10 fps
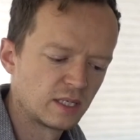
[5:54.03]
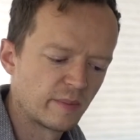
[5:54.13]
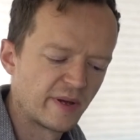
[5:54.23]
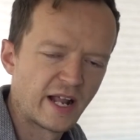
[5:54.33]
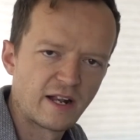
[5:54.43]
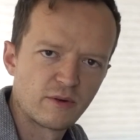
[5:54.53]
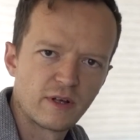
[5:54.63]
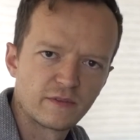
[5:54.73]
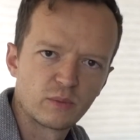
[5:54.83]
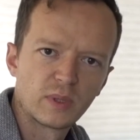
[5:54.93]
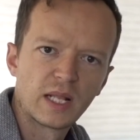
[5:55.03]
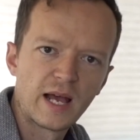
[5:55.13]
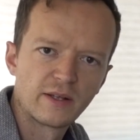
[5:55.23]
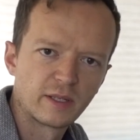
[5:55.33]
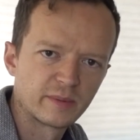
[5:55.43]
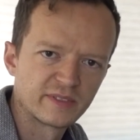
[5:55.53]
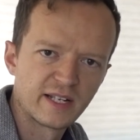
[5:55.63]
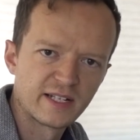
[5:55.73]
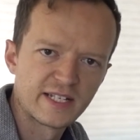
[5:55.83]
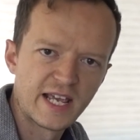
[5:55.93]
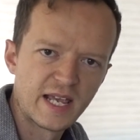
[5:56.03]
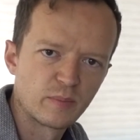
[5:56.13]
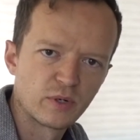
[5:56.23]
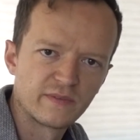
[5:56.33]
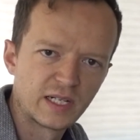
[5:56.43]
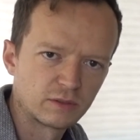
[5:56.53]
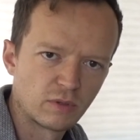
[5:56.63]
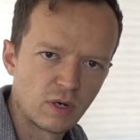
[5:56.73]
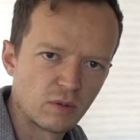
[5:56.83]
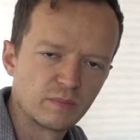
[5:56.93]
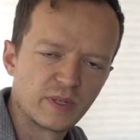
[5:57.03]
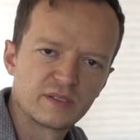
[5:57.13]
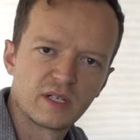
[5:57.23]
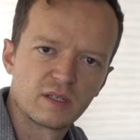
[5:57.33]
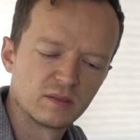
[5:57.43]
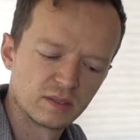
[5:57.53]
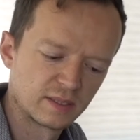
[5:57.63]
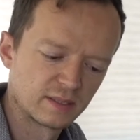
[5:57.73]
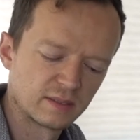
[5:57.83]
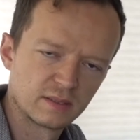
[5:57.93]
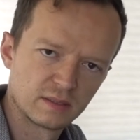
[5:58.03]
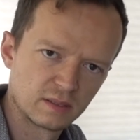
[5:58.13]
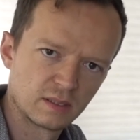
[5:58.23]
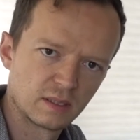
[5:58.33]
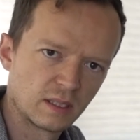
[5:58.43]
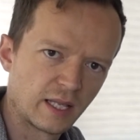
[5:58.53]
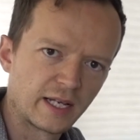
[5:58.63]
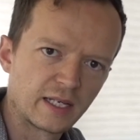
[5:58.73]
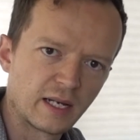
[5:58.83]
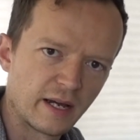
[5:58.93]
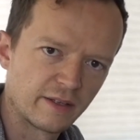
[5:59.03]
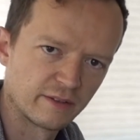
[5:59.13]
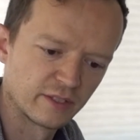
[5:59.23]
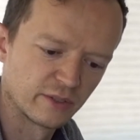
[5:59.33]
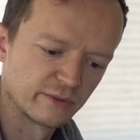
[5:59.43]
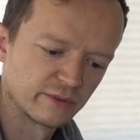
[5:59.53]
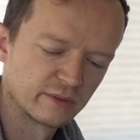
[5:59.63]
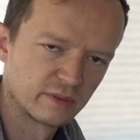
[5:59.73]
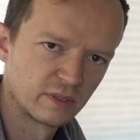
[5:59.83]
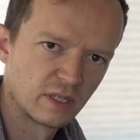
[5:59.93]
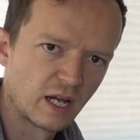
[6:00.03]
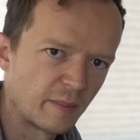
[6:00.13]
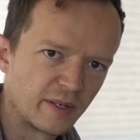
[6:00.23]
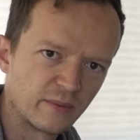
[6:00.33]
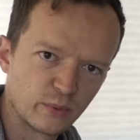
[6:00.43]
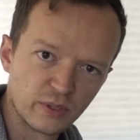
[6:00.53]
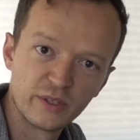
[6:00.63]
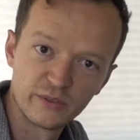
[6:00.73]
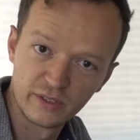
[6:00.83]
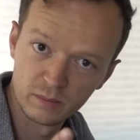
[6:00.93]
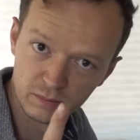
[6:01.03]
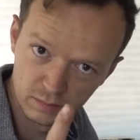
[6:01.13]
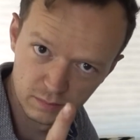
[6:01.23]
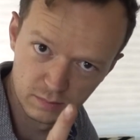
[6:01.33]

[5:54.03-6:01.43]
And I don't have to rely on double-sided tape or Velcro because I don't like either of those. I mean, we'll use them